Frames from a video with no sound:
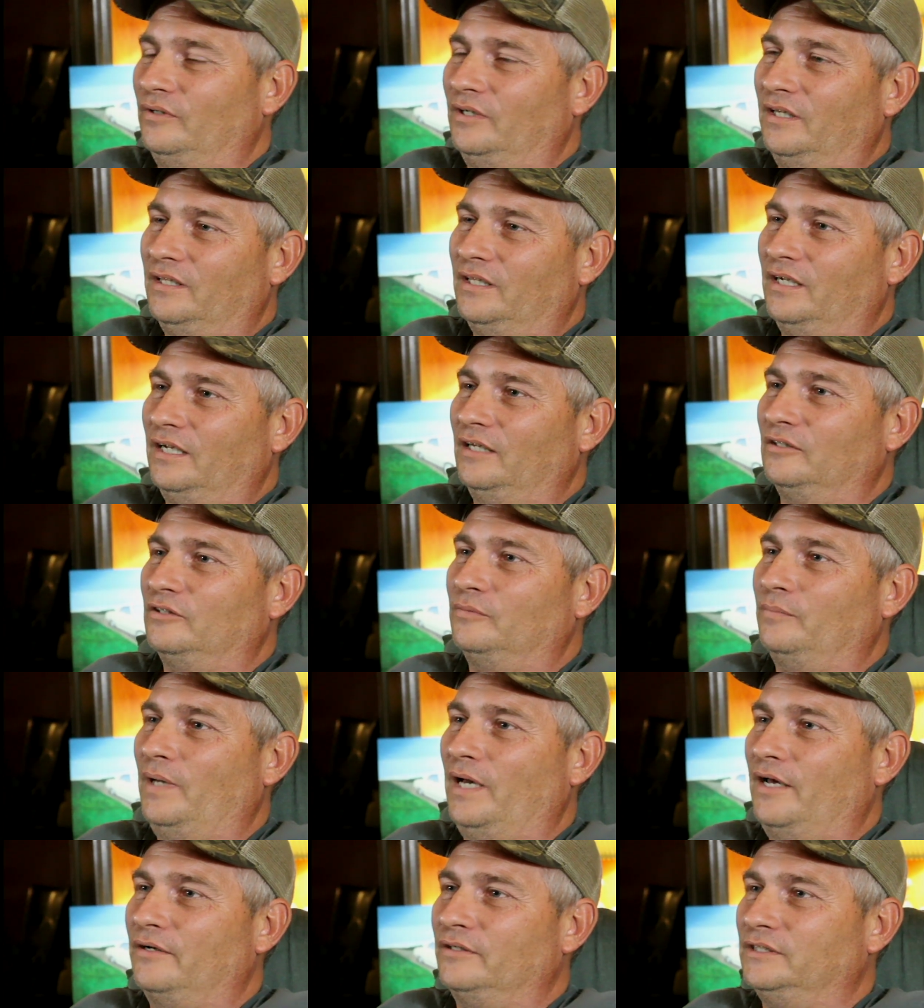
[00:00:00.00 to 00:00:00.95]
Nothing else
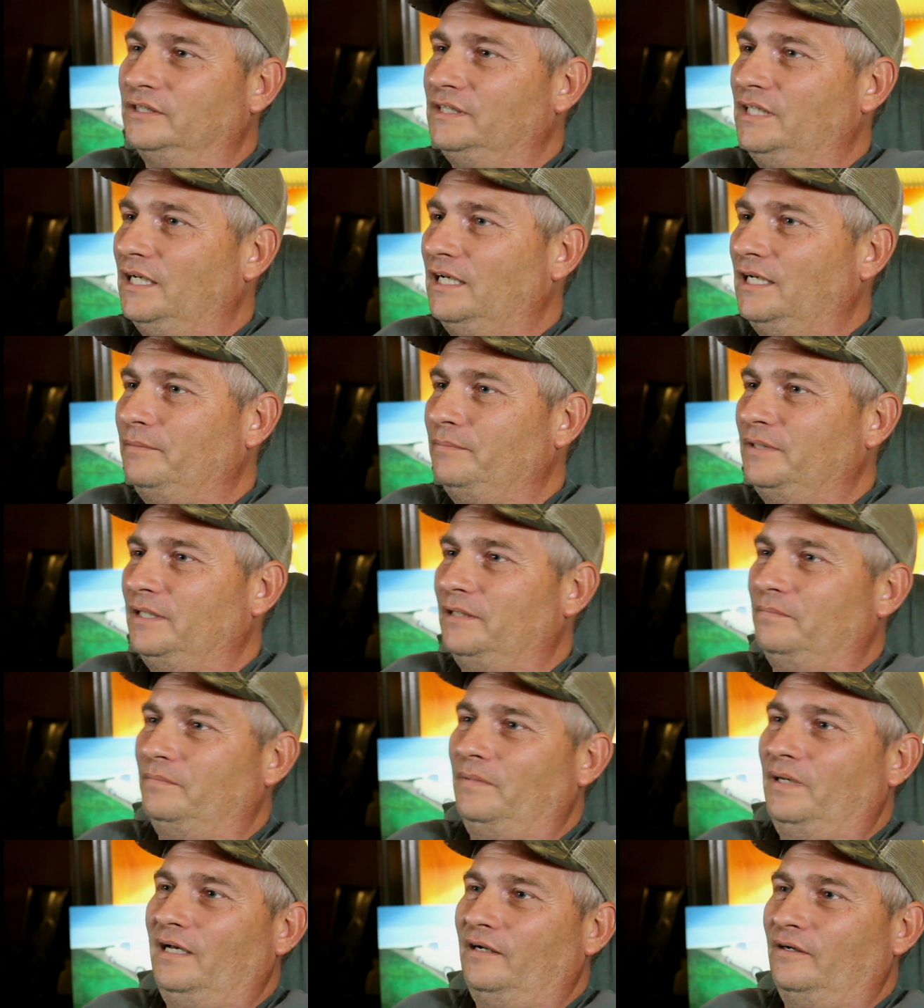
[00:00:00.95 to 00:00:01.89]
matters. Time doesn't
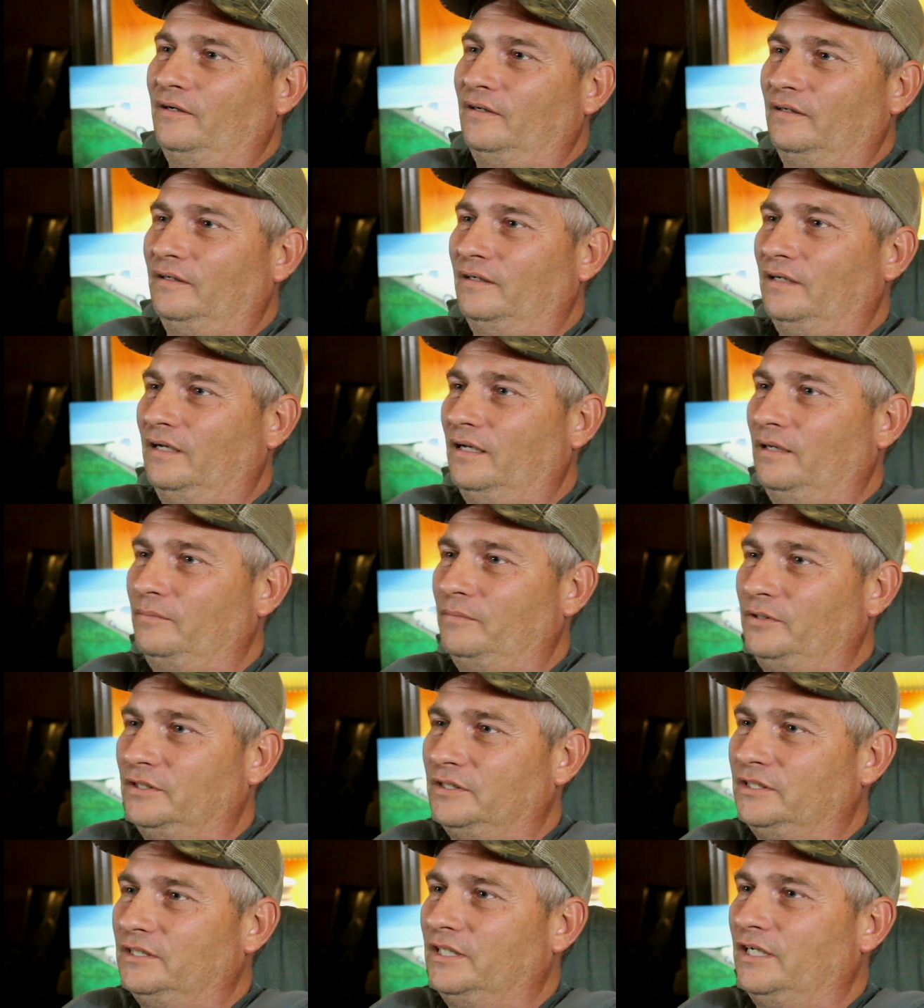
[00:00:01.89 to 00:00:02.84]
matter. I'm
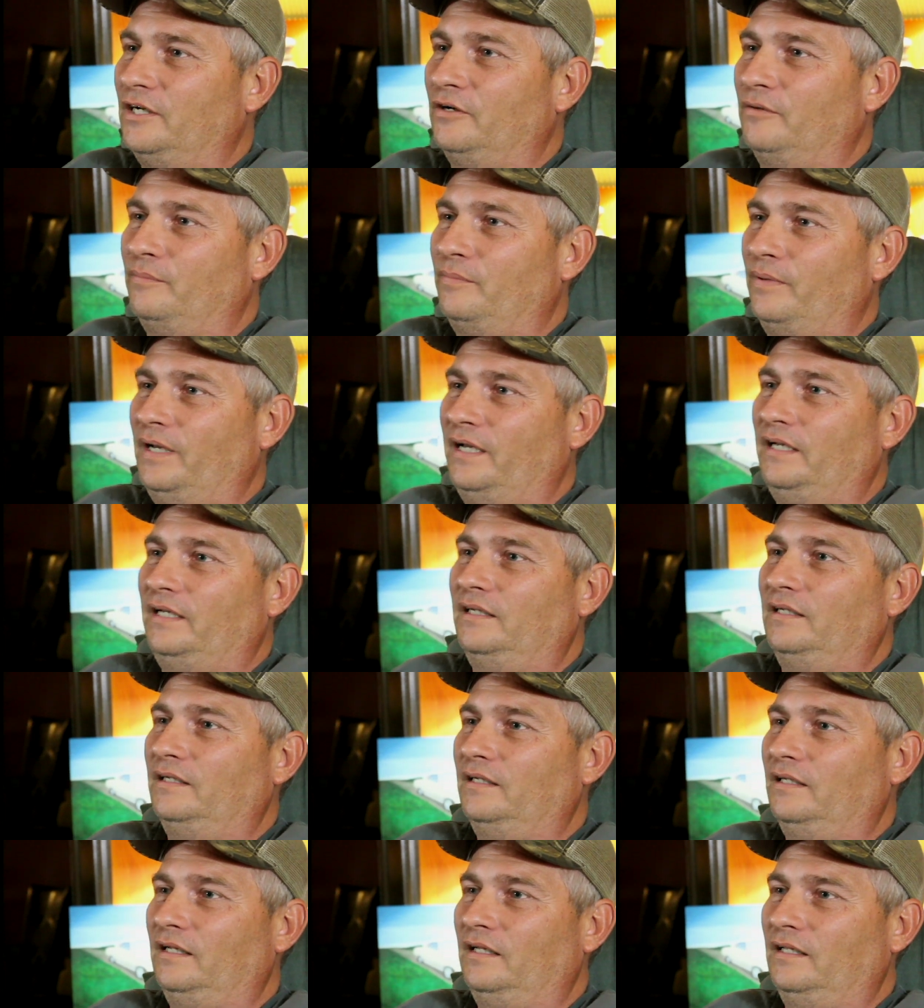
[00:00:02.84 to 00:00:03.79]
just there painting,
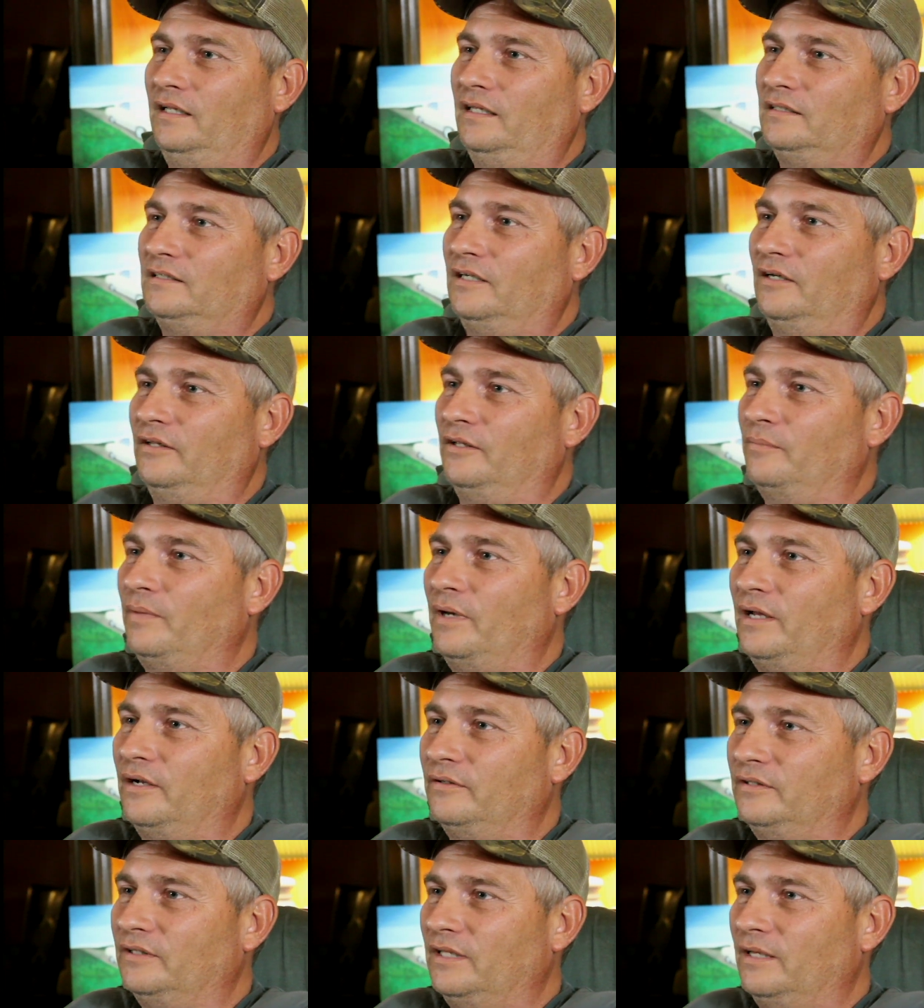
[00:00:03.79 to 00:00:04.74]
and that's all that
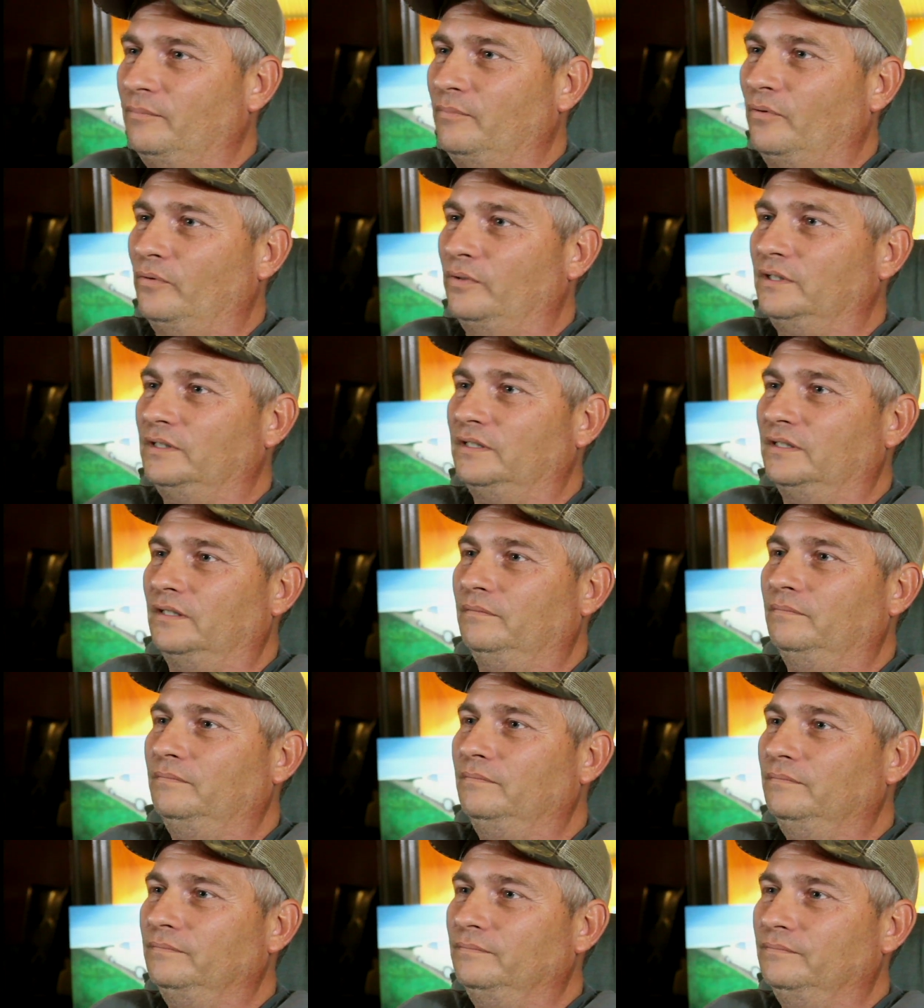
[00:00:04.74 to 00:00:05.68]
matters at that point in time.